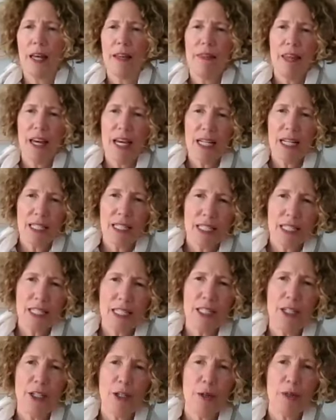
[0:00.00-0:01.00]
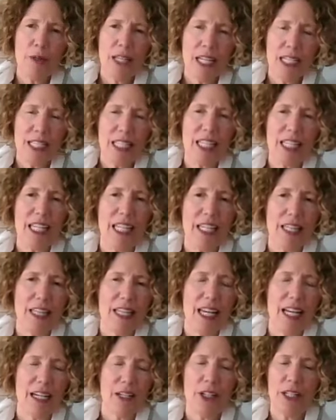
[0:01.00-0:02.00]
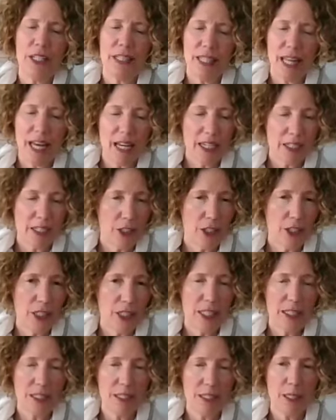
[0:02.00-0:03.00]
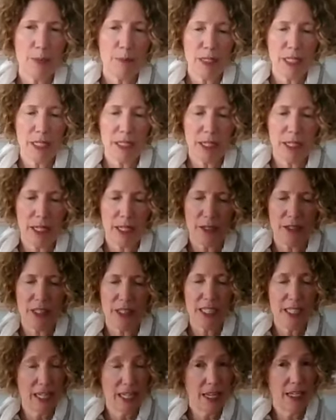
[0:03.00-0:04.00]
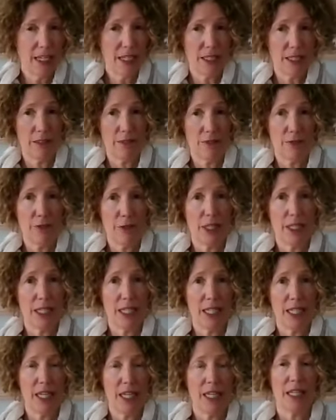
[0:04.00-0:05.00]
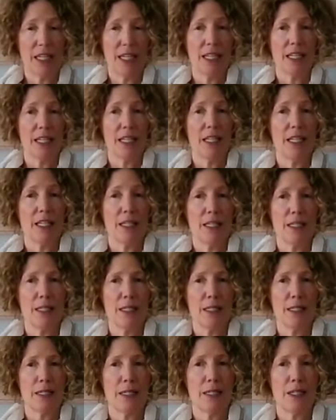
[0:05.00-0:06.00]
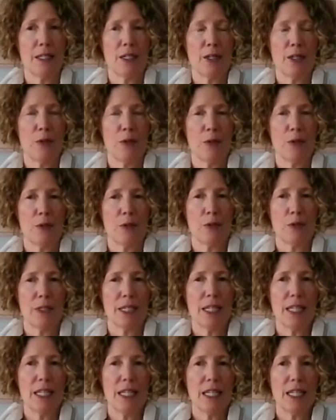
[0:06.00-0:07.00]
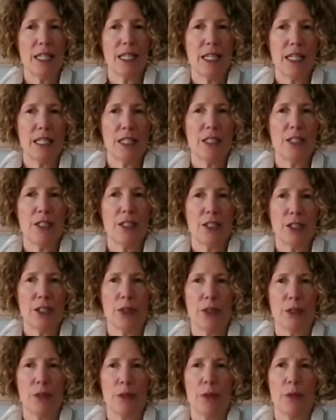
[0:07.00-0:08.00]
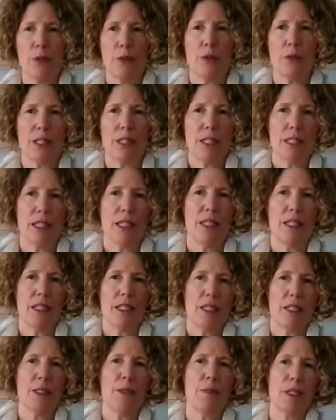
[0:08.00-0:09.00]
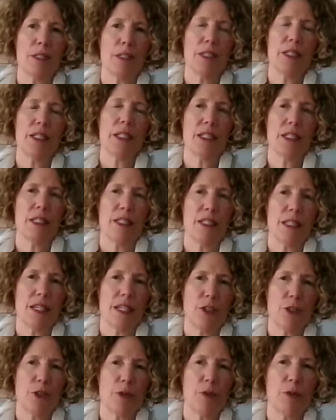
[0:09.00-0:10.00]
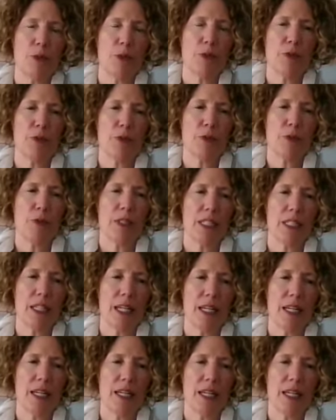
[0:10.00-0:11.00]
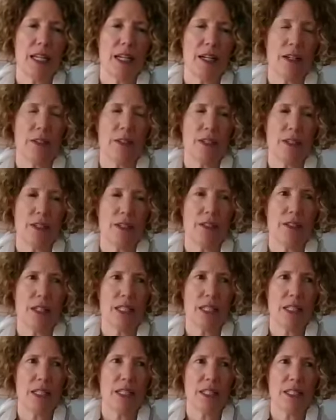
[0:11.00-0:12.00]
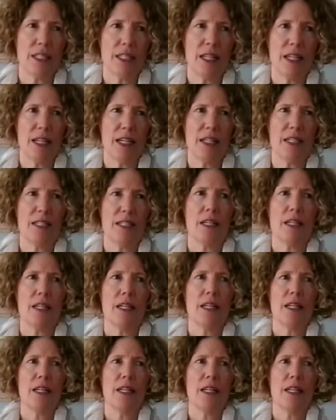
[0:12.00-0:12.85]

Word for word: and that's you know that's again that could that could easily be another intent for the day is, you know, keen into the sense experience as you move through the day. Are there things that,